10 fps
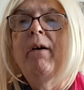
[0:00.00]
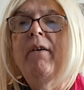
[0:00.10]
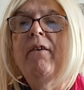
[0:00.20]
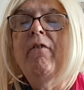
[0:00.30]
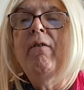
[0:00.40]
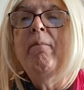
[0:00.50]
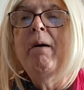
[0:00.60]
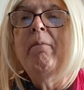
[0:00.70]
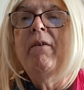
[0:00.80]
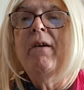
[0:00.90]
Just
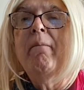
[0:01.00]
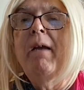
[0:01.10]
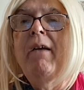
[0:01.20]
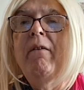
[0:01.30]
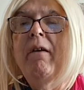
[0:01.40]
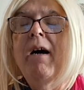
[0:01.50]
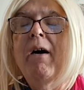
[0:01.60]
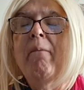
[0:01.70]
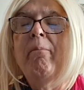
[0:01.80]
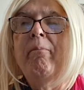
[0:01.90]
remember, some days,
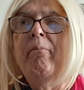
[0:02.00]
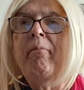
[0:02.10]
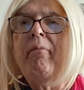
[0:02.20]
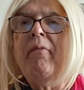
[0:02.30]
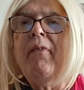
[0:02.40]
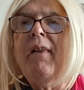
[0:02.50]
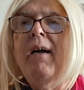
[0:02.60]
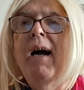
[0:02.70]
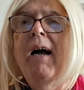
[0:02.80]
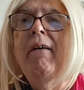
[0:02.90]

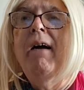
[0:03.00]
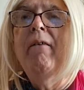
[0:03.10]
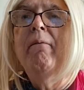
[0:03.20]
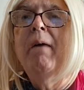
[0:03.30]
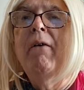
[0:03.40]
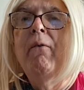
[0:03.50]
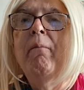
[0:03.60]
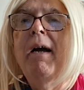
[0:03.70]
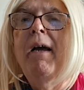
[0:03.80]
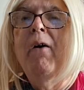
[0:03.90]

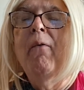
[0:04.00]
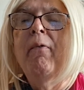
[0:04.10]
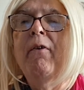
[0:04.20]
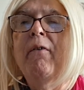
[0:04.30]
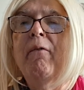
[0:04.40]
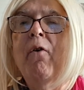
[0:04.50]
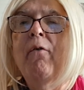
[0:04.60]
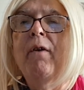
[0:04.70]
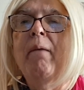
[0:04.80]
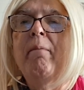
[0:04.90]
my health sort of
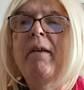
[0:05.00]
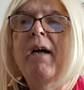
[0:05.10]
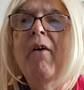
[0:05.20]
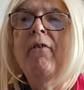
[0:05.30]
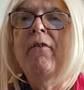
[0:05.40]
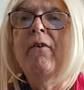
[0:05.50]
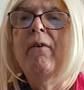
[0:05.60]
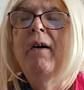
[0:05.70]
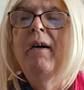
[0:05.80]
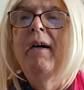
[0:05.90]
goes up and down,
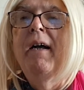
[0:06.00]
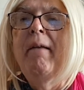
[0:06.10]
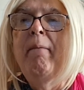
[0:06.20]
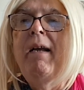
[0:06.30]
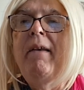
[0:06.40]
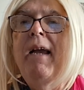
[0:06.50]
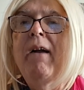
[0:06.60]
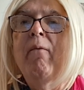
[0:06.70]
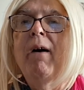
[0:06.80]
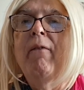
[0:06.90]
so it may
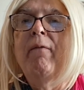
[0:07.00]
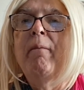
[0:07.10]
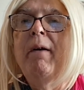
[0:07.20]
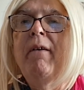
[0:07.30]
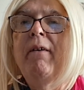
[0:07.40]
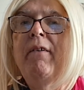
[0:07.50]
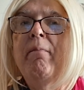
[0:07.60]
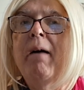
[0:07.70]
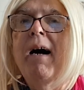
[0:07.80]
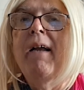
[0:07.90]
take a while for me to
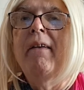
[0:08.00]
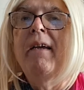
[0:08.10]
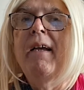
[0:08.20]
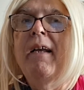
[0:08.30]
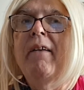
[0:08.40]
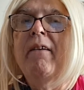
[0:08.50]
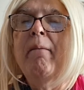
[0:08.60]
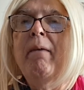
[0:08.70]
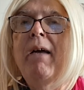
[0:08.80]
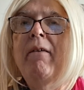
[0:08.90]
respond. And
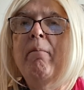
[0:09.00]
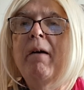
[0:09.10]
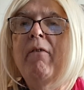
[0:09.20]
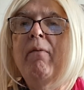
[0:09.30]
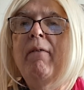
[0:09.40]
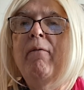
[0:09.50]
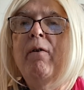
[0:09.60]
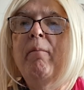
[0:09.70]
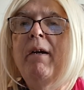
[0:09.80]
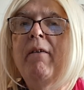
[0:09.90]
sometimes the best way
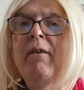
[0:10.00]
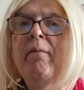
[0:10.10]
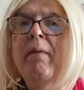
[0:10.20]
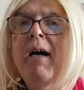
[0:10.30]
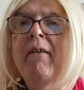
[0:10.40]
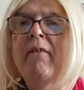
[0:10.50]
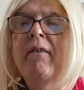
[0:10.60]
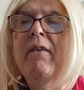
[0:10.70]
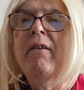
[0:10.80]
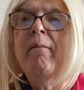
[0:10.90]
for me to respond is
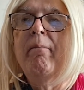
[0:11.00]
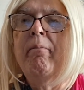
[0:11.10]
just